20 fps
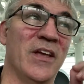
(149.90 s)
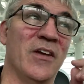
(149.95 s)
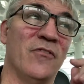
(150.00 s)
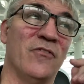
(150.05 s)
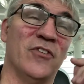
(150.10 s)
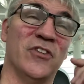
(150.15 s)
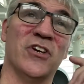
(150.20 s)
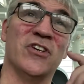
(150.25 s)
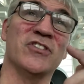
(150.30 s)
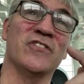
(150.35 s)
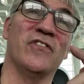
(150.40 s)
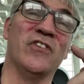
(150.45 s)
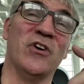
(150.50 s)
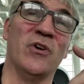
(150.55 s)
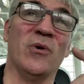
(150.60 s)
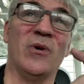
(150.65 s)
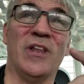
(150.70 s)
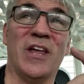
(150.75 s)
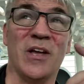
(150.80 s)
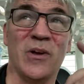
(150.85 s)
For those of you
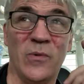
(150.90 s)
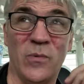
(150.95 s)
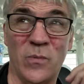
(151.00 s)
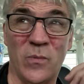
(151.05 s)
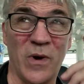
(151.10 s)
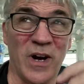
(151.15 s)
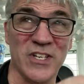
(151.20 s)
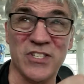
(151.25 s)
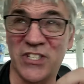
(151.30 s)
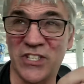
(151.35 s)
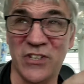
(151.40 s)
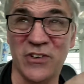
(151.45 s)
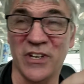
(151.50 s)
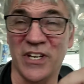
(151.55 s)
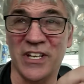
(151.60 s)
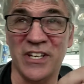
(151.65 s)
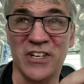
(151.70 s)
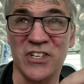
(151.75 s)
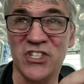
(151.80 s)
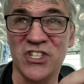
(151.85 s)
who are like, why is he doing
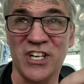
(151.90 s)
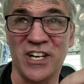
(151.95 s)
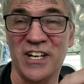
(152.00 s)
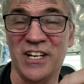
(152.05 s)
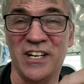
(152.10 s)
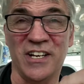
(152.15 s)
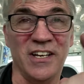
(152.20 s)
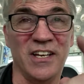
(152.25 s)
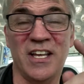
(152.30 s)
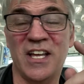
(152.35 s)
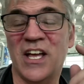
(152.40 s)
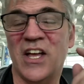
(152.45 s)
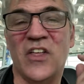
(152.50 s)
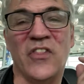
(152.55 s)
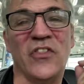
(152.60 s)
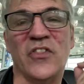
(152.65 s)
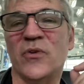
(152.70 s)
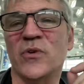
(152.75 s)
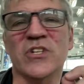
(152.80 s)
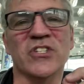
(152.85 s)
it in China?
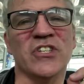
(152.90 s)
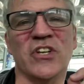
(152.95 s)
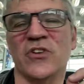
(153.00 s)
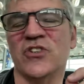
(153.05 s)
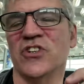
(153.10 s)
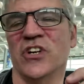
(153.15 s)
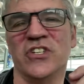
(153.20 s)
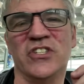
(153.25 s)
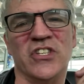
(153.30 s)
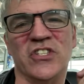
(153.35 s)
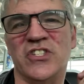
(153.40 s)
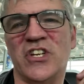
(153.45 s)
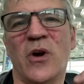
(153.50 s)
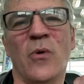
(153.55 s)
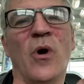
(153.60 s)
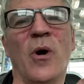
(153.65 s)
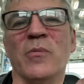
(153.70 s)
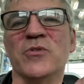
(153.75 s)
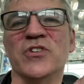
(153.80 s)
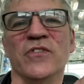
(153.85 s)
There is no choice. There's
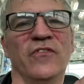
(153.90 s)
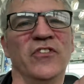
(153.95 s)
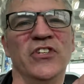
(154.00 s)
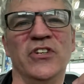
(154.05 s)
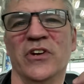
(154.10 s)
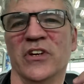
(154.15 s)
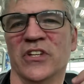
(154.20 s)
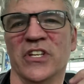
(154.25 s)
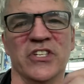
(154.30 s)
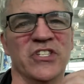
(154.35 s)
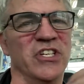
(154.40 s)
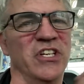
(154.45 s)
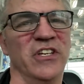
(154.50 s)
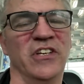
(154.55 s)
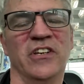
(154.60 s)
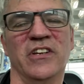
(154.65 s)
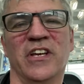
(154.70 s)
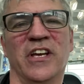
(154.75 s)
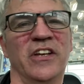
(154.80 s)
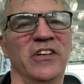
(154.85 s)
no option for doing this
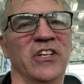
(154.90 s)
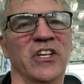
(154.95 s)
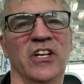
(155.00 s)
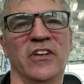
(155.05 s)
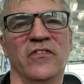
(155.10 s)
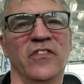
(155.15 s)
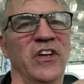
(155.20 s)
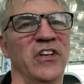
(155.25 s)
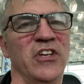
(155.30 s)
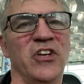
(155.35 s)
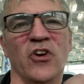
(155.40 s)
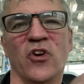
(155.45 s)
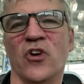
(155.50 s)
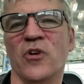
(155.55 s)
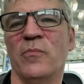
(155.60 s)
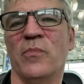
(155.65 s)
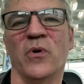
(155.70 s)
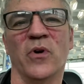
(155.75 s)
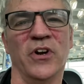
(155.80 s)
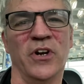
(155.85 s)
in
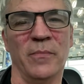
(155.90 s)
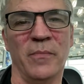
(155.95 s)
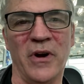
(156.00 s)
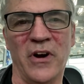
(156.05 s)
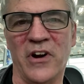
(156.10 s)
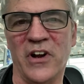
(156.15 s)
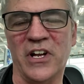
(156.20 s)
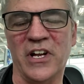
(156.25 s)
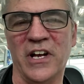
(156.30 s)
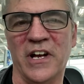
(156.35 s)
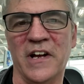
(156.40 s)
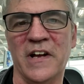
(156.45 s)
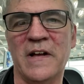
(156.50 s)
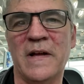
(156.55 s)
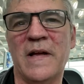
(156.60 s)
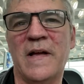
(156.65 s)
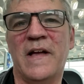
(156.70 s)
Europe or in America.